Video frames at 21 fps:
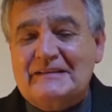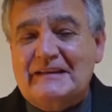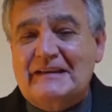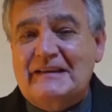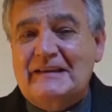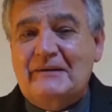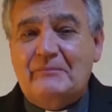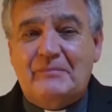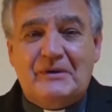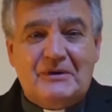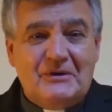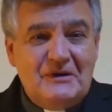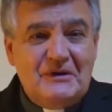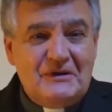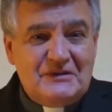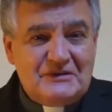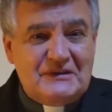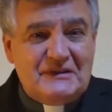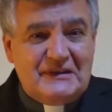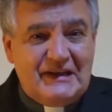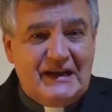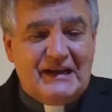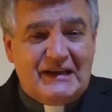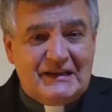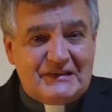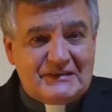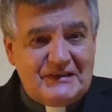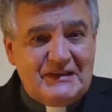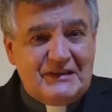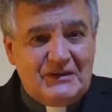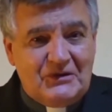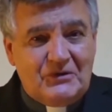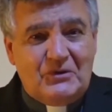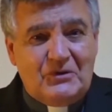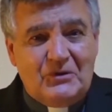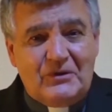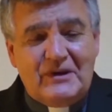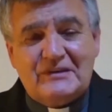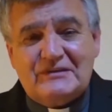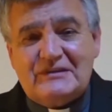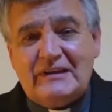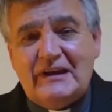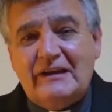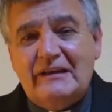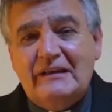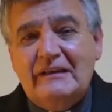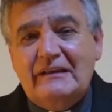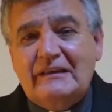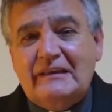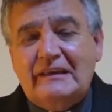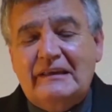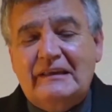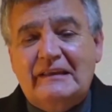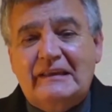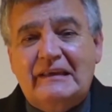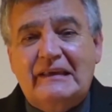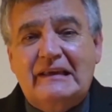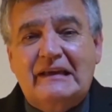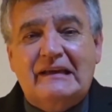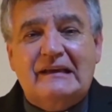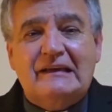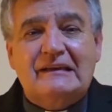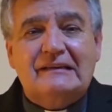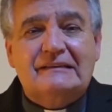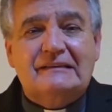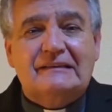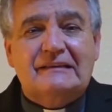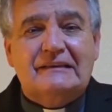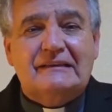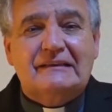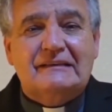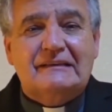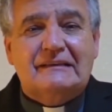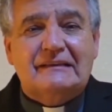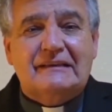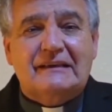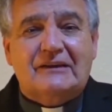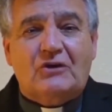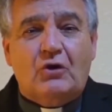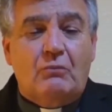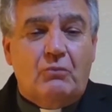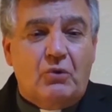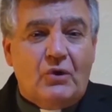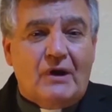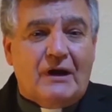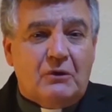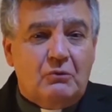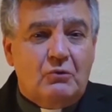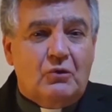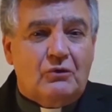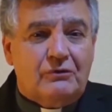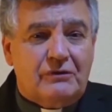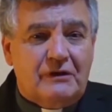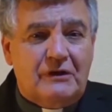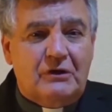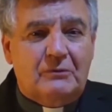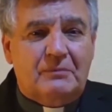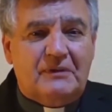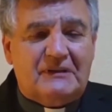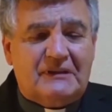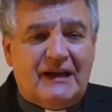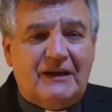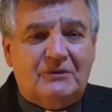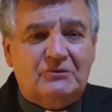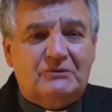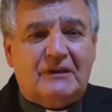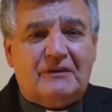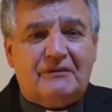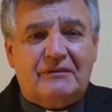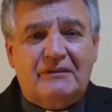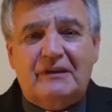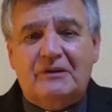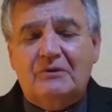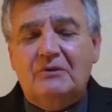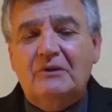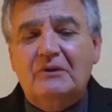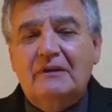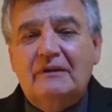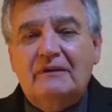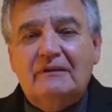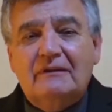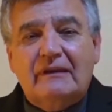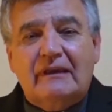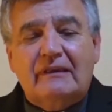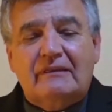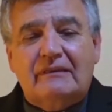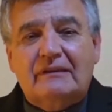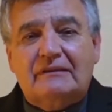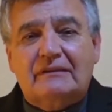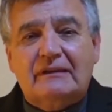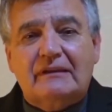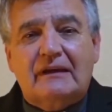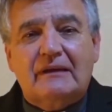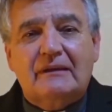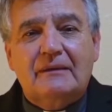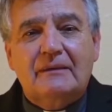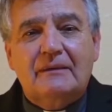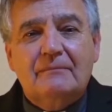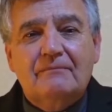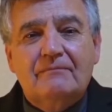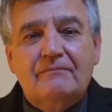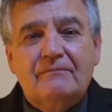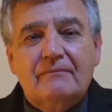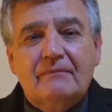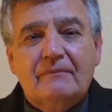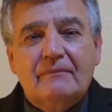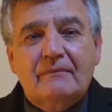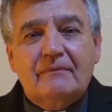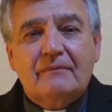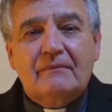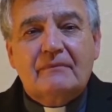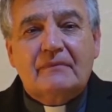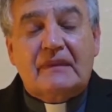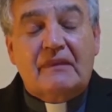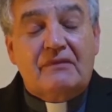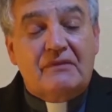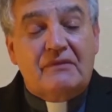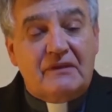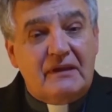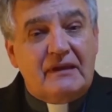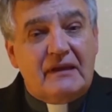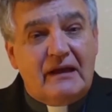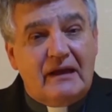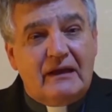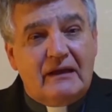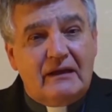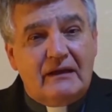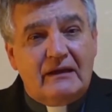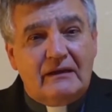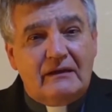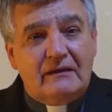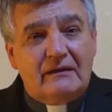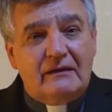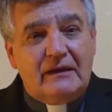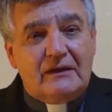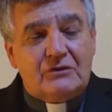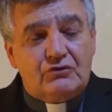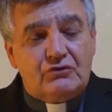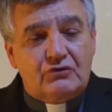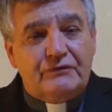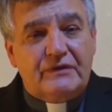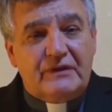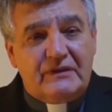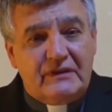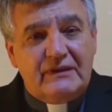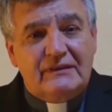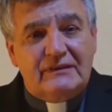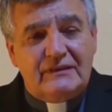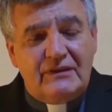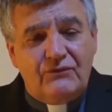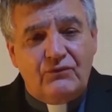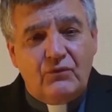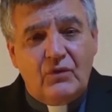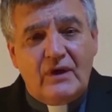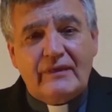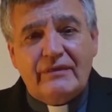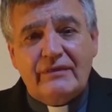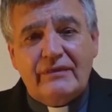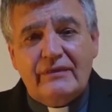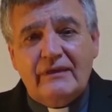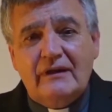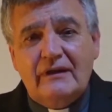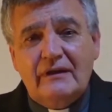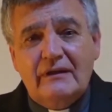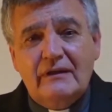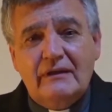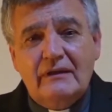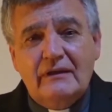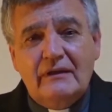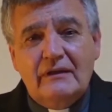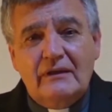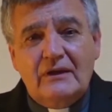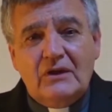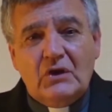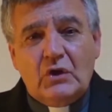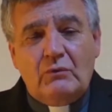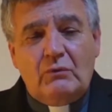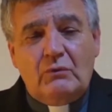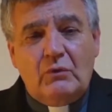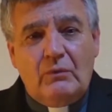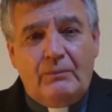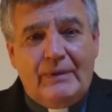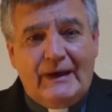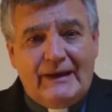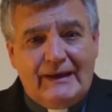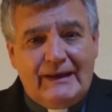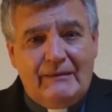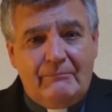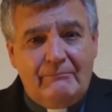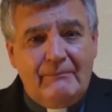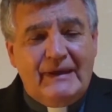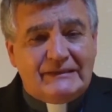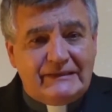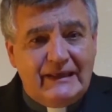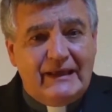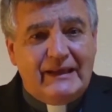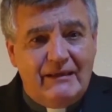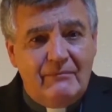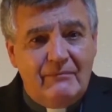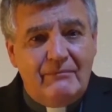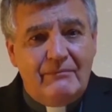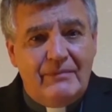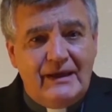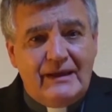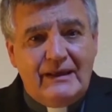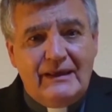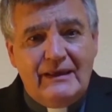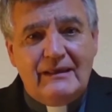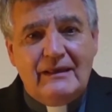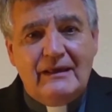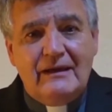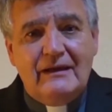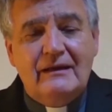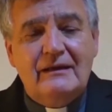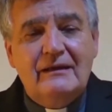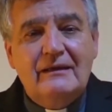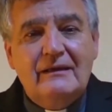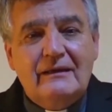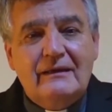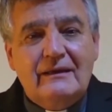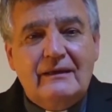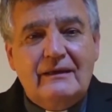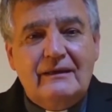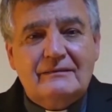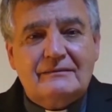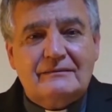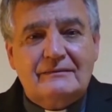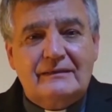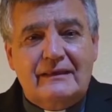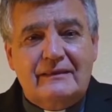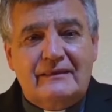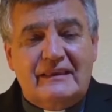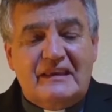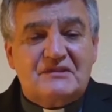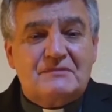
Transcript: don't know which cardinal he would be, but if he were to be with this idea of convening a Third Vatican Council, etc., would he have the strength to bring this